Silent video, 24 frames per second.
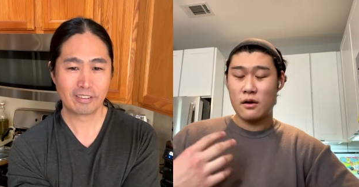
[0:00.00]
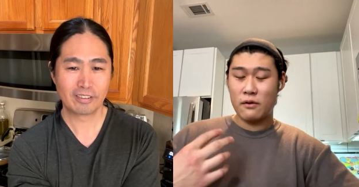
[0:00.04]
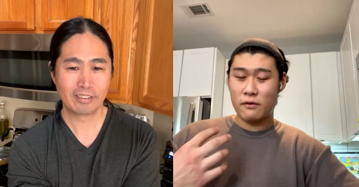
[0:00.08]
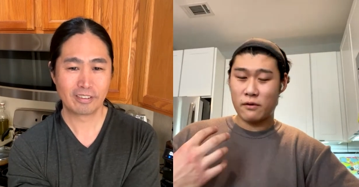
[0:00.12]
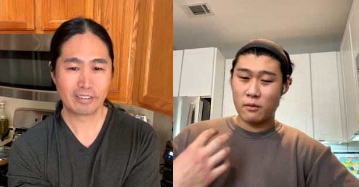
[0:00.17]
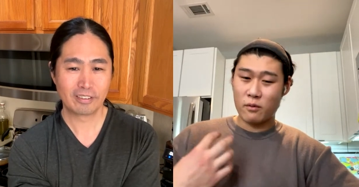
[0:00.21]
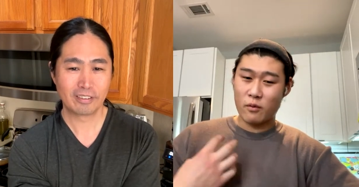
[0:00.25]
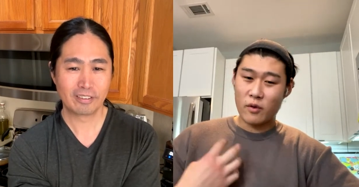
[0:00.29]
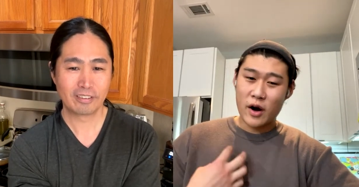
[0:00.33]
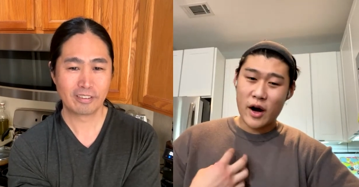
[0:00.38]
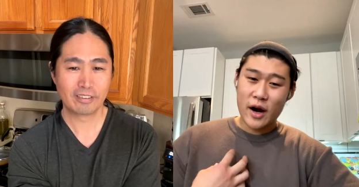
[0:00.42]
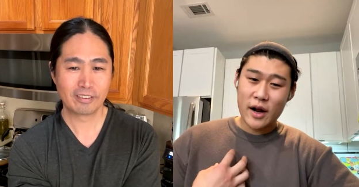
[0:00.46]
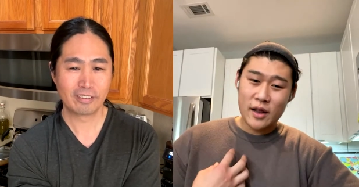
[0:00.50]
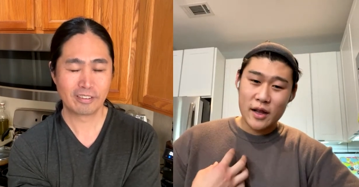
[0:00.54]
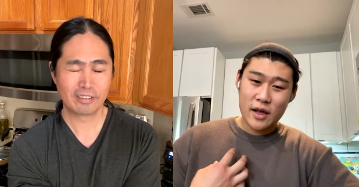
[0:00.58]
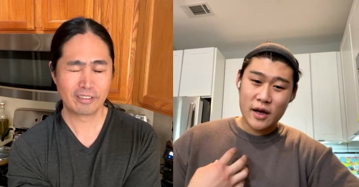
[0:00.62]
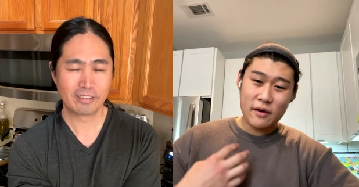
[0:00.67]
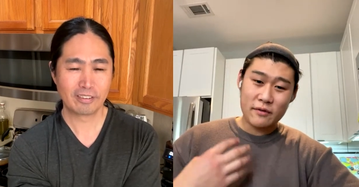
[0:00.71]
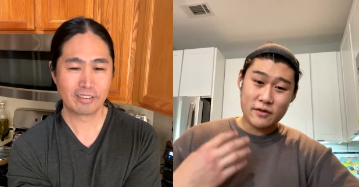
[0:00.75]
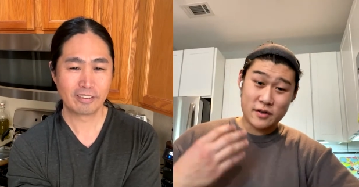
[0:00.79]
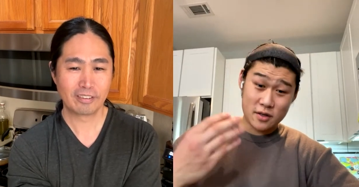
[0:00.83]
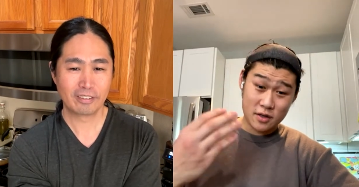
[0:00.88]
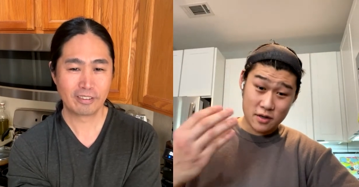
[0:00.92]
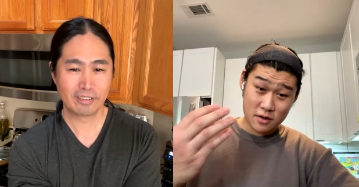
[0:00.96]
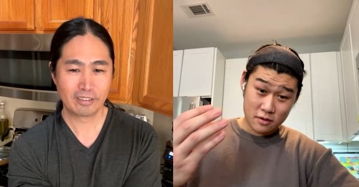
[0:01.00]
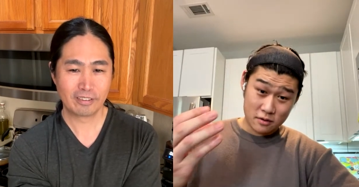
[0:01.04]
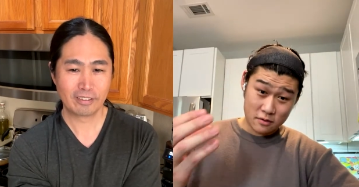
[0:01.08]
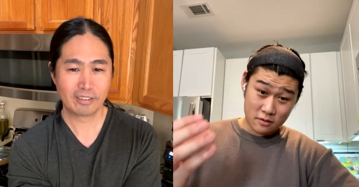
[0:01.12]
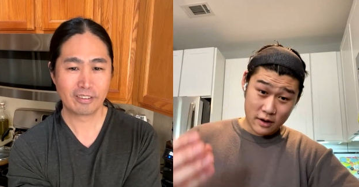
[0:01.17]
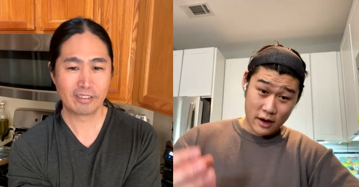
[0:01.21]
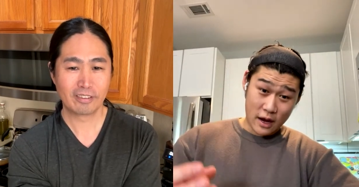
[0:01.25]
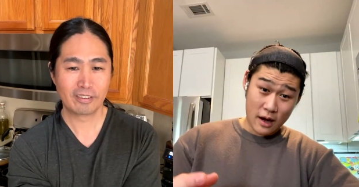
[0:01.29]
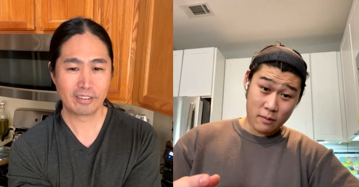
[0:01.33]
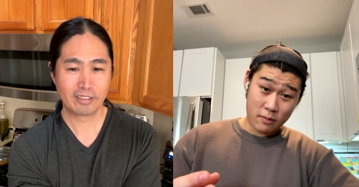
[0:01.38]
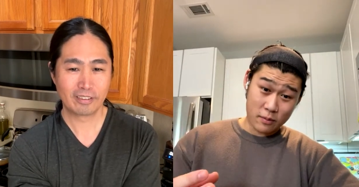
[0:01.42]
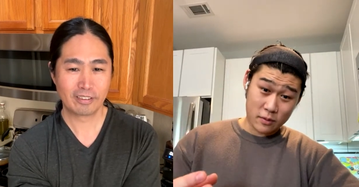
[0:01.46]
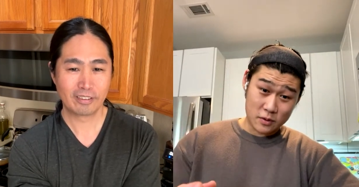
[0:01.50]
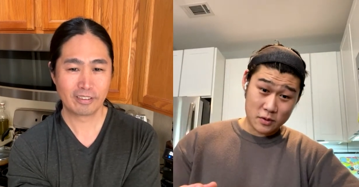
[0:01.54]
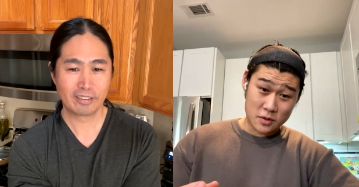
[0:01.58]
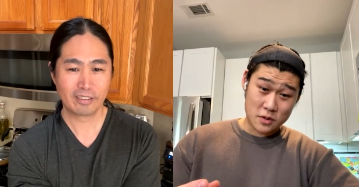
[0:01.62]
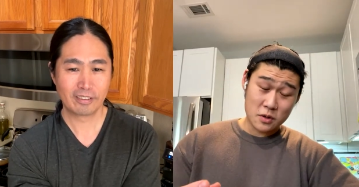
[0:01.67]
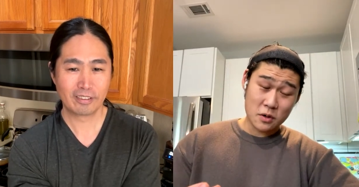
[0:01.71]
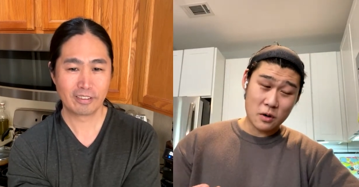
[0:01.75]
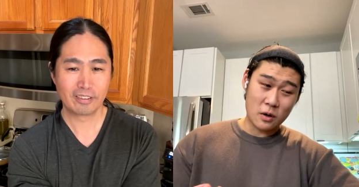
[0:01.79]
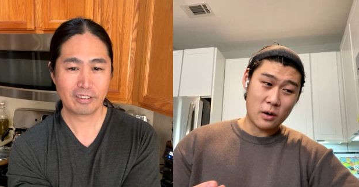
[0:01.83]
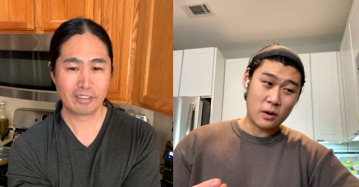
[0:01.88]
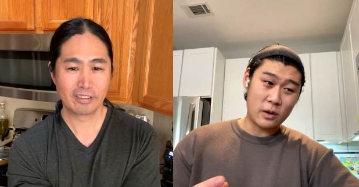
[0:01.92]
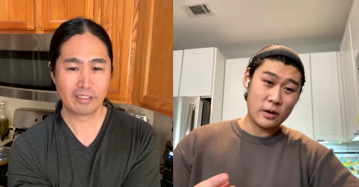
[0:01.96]
Speaker 1: from where I live to April
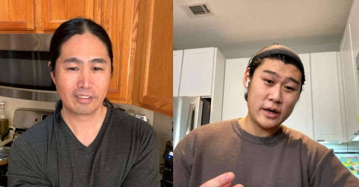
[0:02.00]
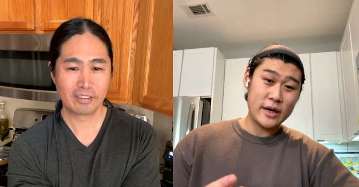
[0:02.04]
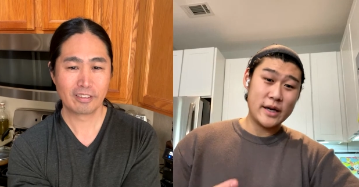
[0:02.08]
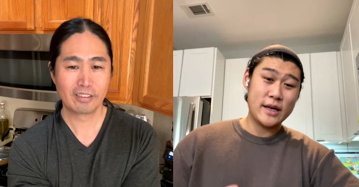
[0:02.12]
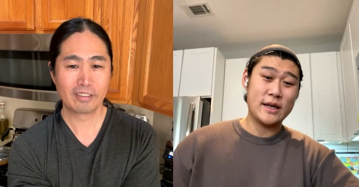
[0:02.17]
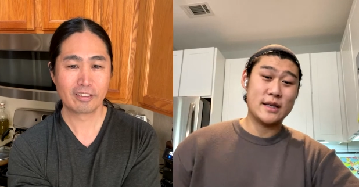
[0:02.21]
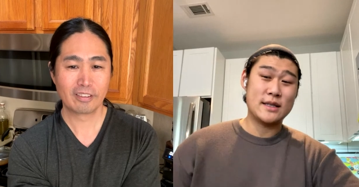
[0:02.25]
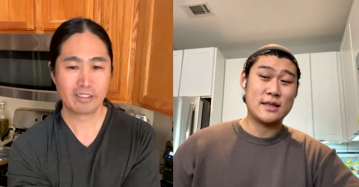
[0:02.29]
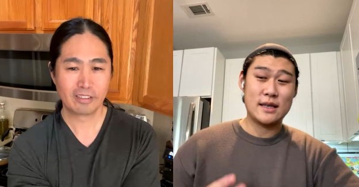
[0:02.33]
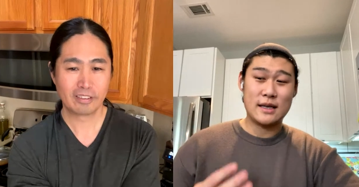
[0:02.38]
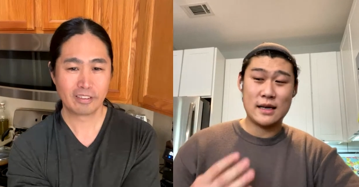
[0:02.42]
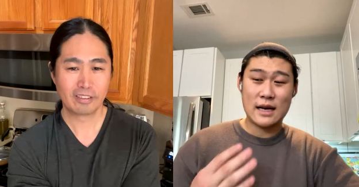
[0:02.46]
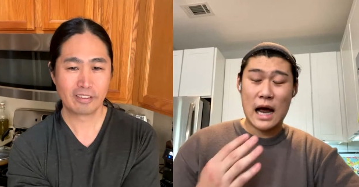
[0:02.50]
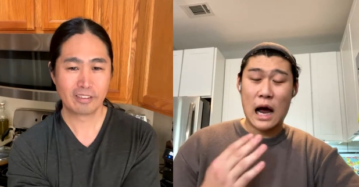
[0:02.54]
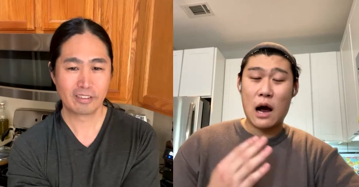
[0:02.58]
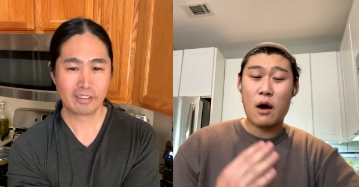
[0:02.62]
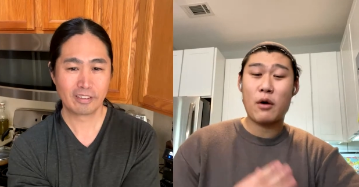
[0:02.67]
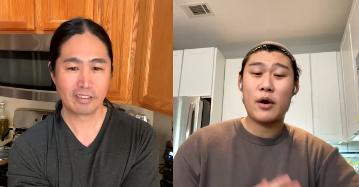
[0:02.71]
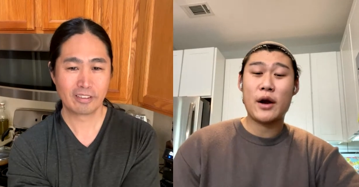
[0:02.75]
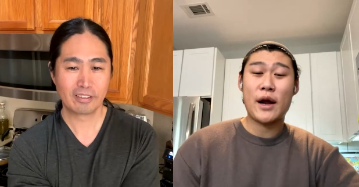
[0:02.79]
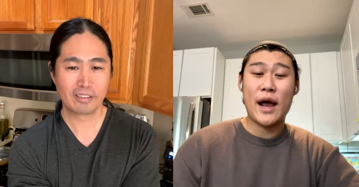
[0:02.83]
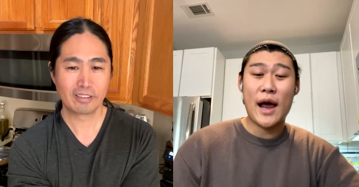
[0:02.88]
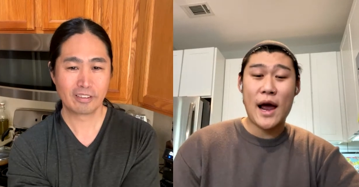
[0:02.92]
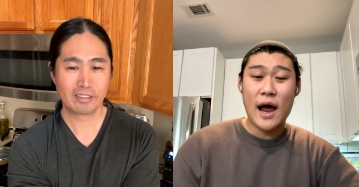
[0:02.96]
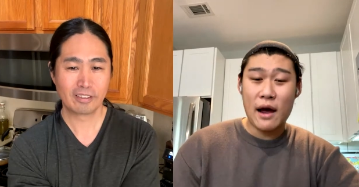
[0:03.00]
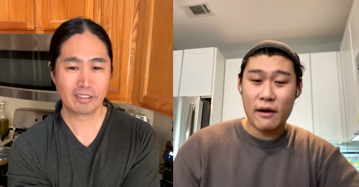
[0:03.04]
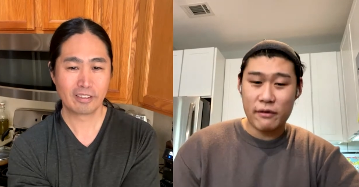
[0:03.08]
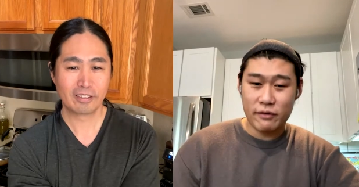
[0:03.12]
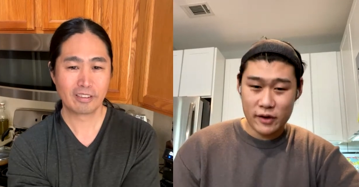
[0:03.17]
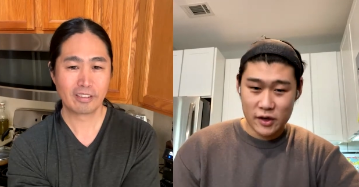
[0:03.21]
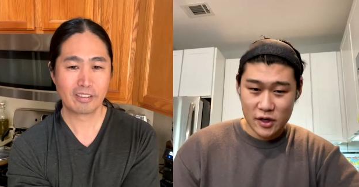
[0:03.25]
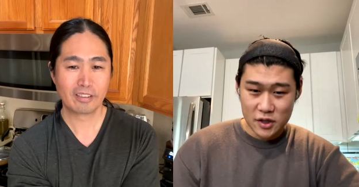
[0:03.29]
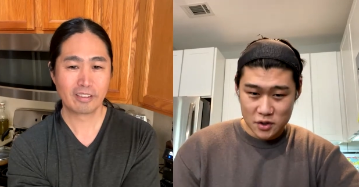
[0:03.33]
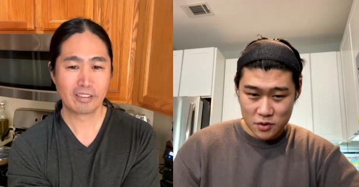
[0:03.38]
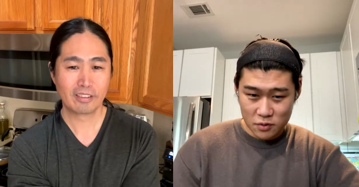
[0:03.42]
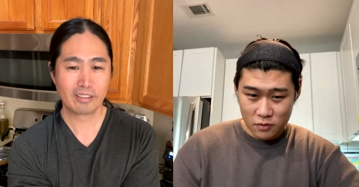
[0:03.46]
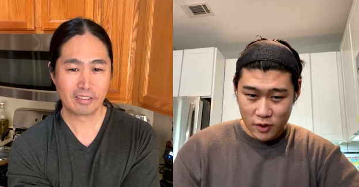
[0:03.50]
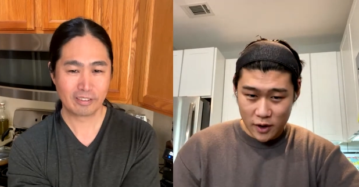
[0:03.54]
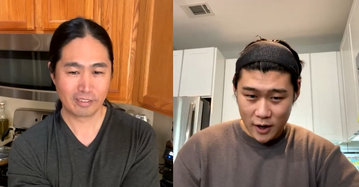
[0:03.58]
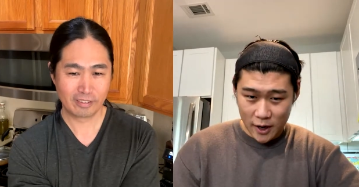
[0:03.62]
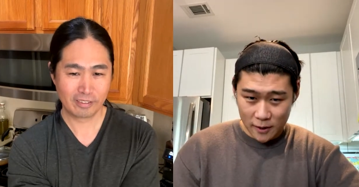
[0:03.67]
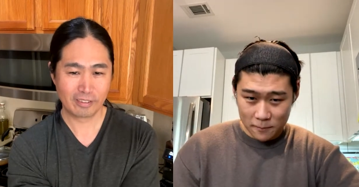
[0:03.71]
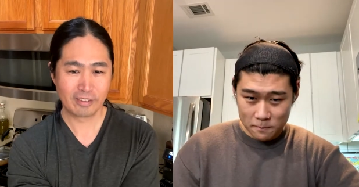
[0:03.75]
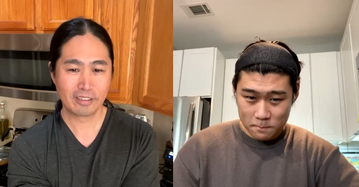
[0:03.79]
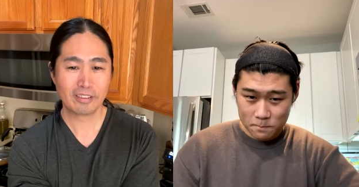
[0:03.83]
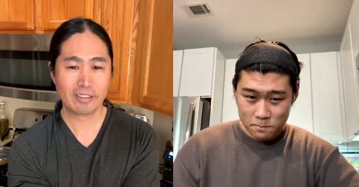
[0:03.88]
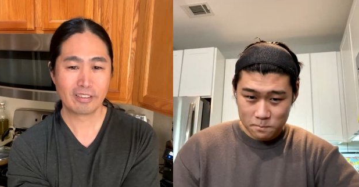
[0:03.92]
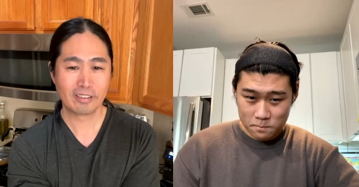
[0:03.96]
Seoul is an hour and a half each
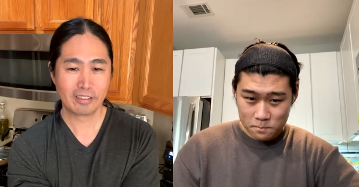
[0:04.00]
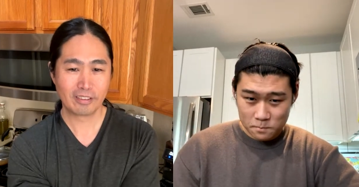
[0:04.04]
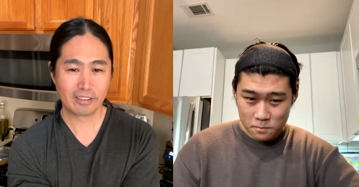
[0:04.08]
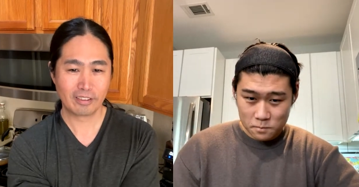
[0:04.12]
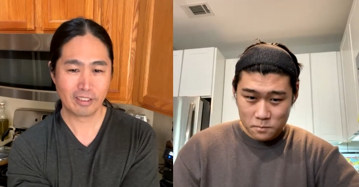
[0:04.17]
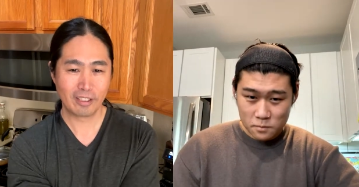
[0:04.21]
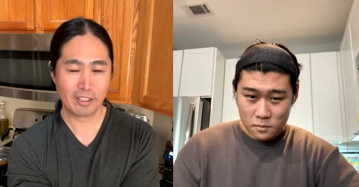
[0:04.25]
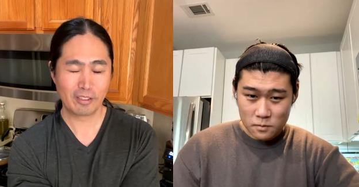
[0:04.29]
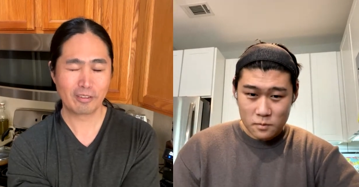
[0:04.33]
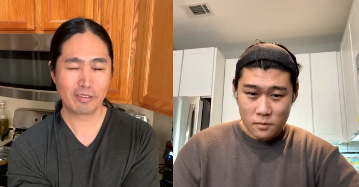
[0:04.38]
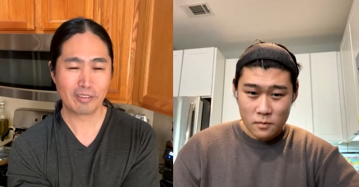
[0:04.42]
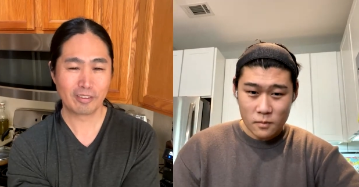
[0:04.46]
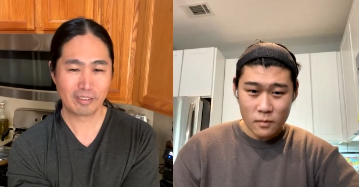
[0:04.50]
way. Yep.